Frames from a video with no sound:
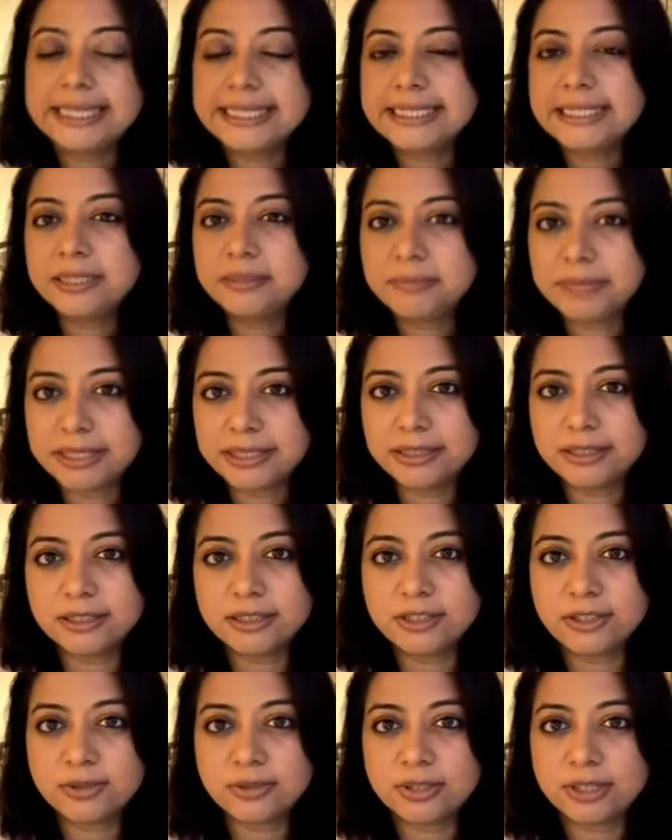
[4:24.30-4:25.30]
Indian Medical
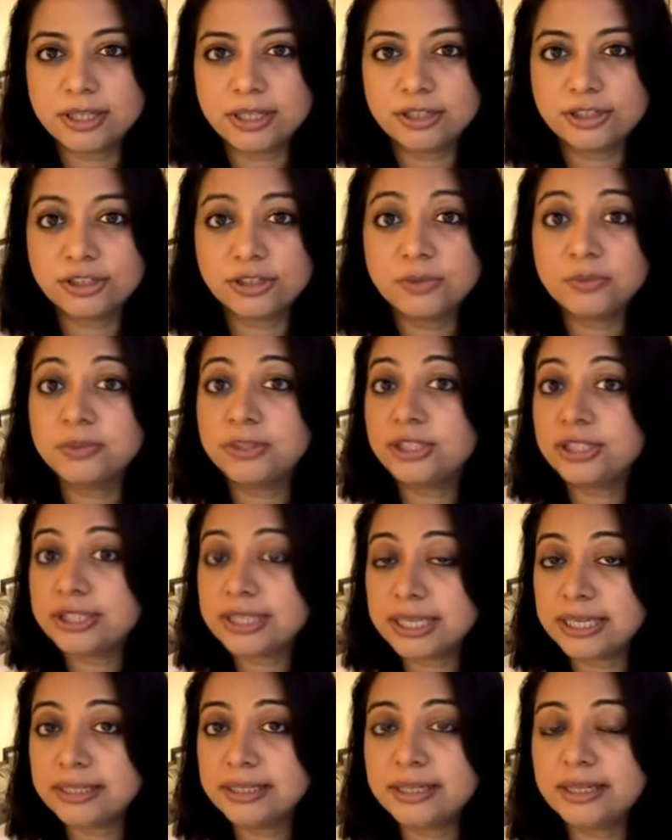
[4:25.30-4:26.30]
Association, which
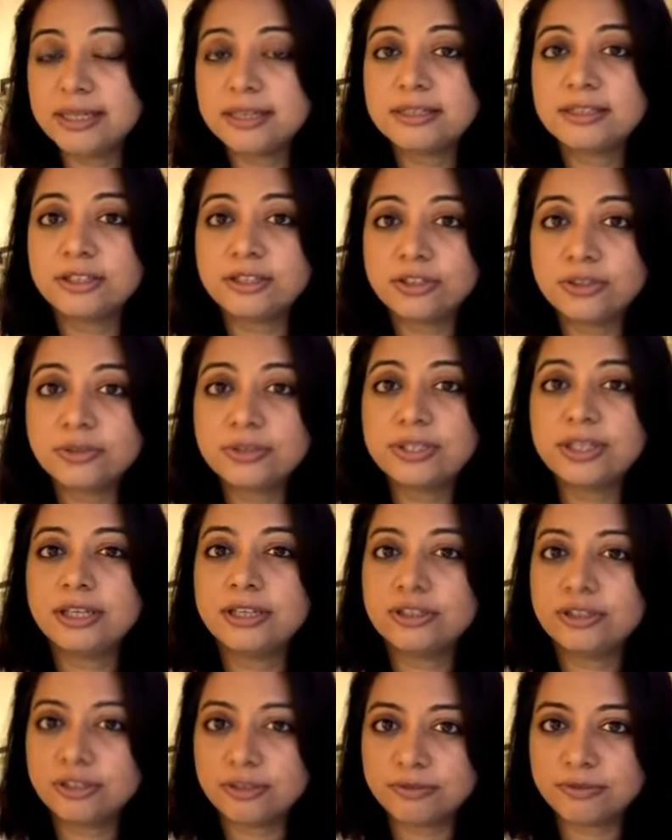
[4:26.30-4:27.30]
is India's
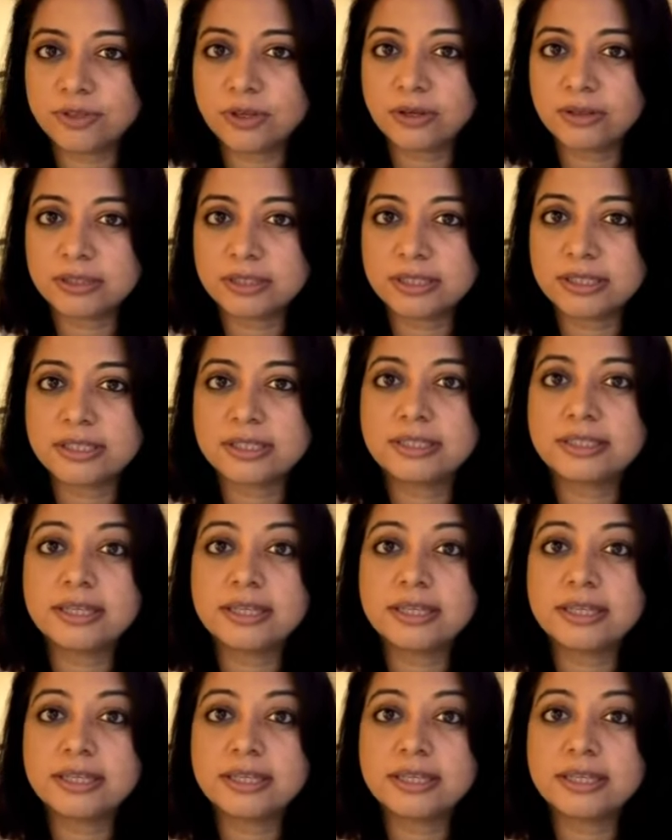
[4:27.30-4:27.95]
association of doctors,